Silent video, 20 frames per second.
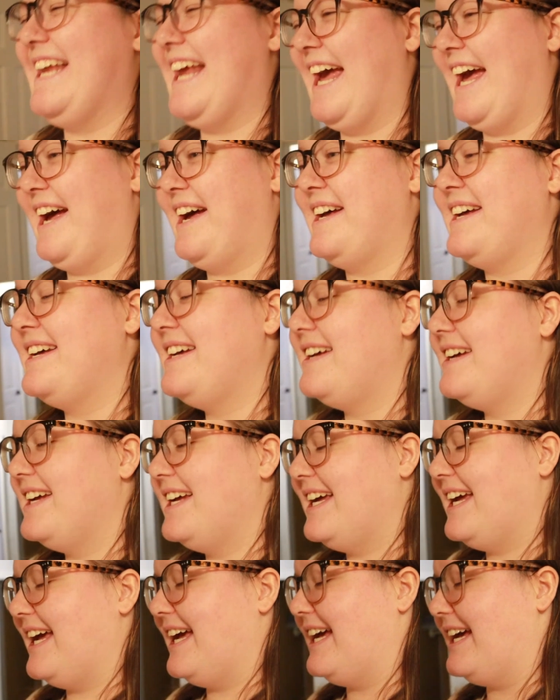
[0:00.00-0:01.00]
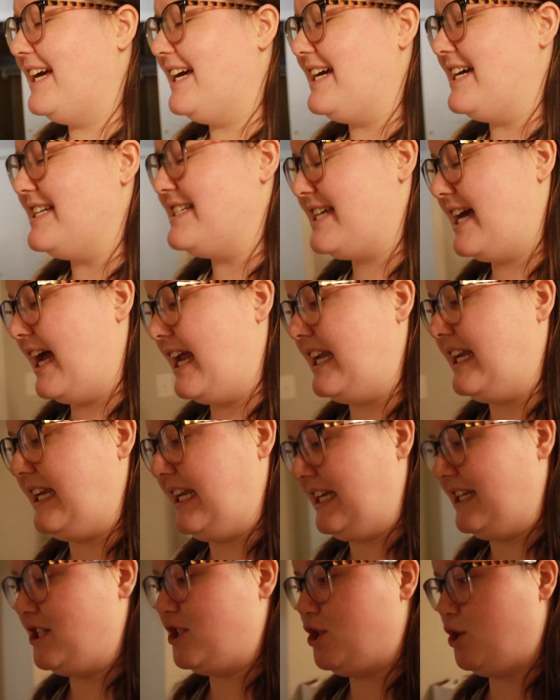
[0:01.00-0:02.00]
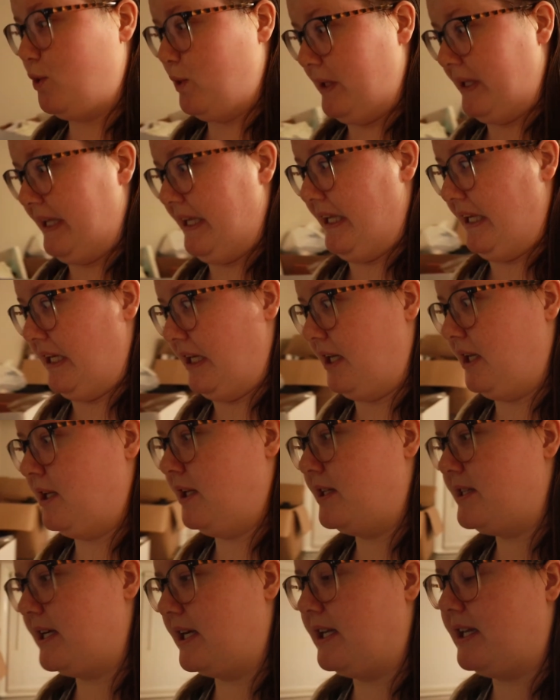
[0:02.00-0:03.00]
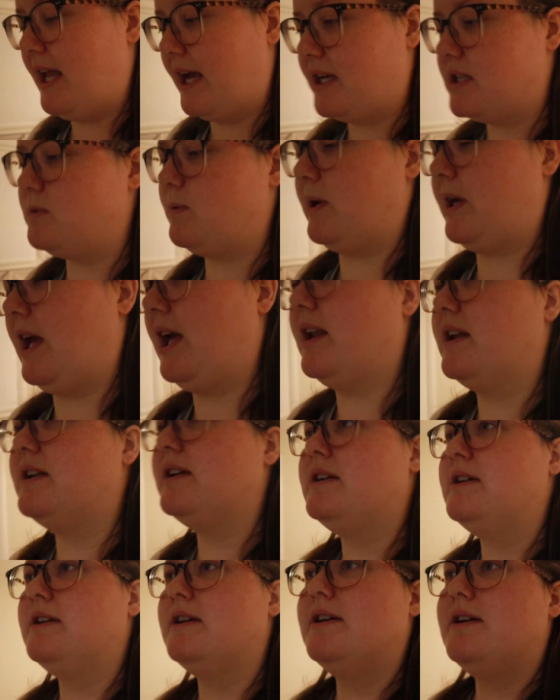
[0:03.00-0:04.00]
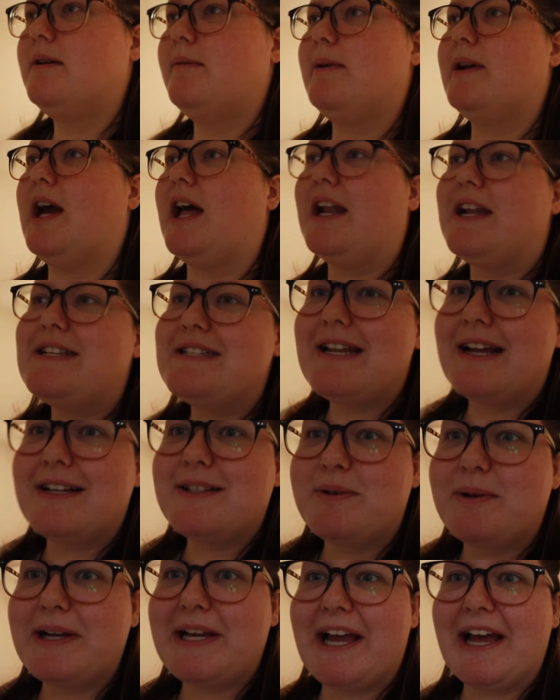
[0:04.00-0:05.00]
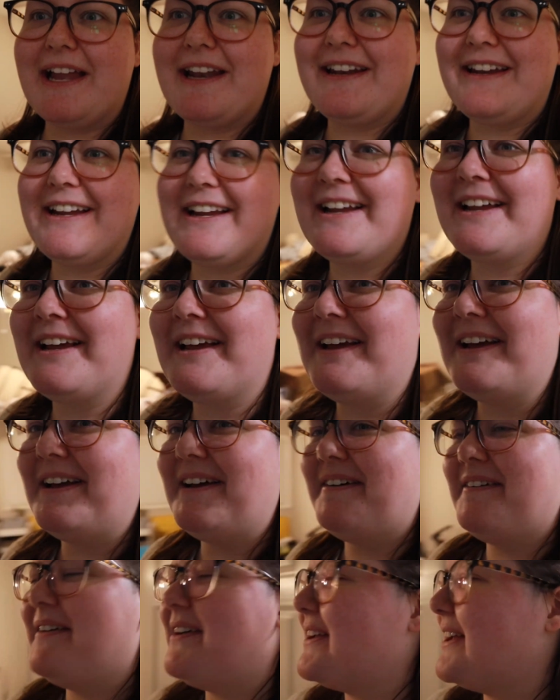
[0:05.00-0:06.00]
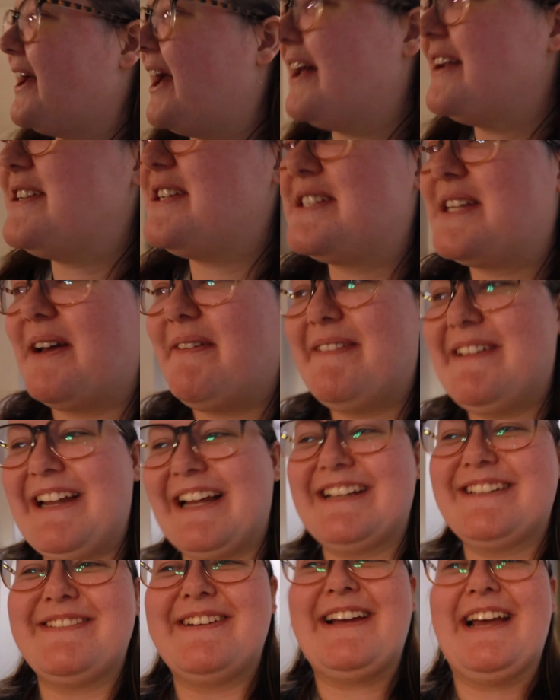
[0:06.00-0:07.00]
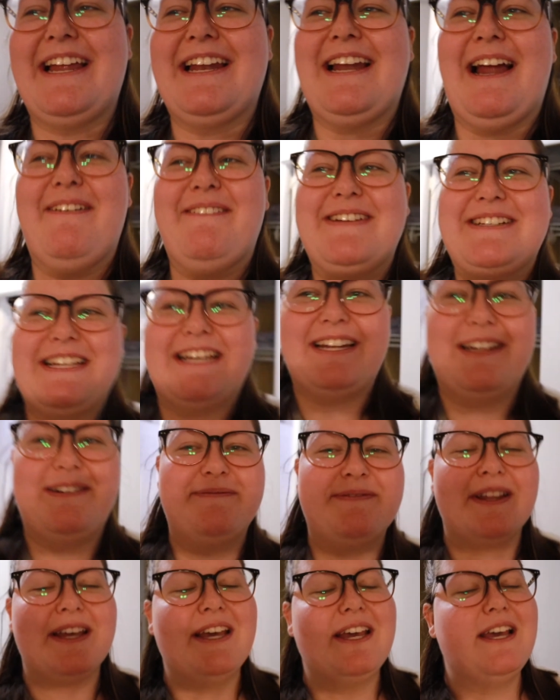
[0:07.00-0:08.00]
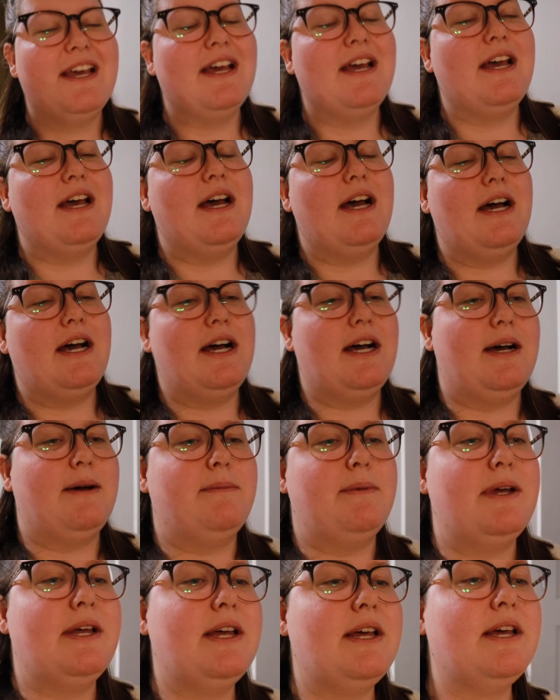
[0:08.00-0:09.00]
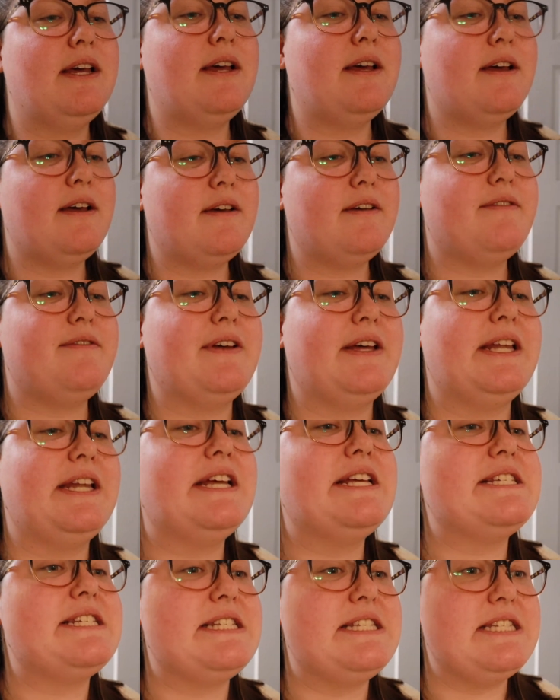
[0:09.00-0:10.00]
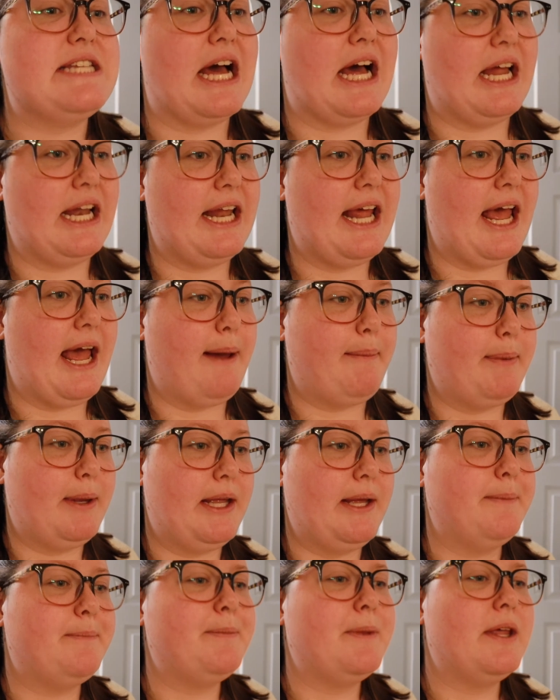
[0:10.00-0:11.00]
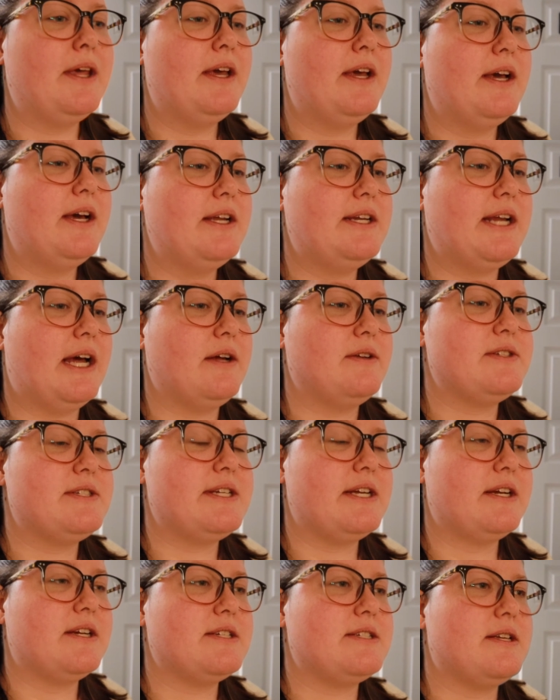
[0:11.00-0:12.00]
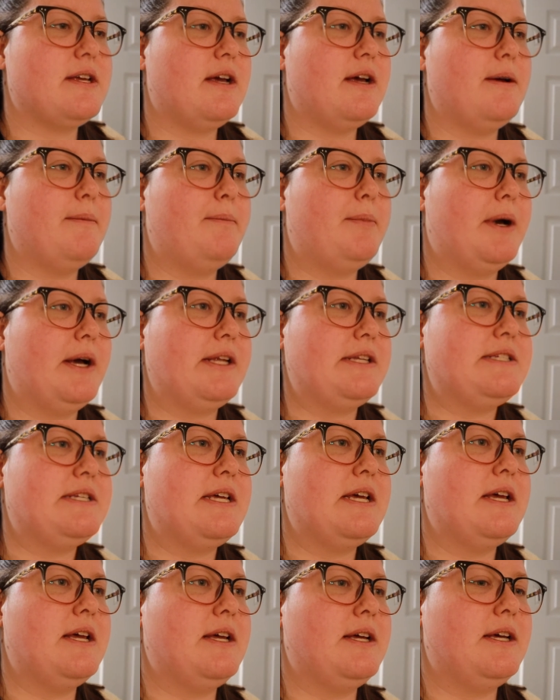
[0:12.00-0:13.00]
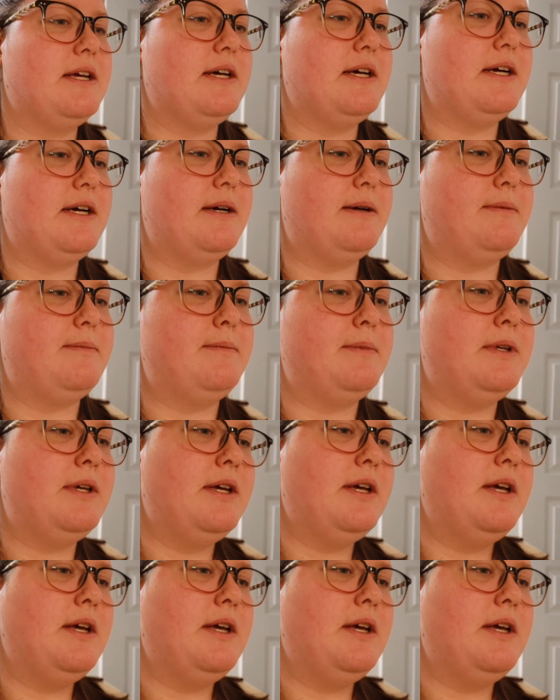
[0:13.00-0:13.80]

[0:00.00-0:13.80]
yeah and I need to clean. It's like next weekend. Oh my god, it's next weekend. God, she's coming next weekend. I'm excited. Um, Finn is not happy downstairs, but um,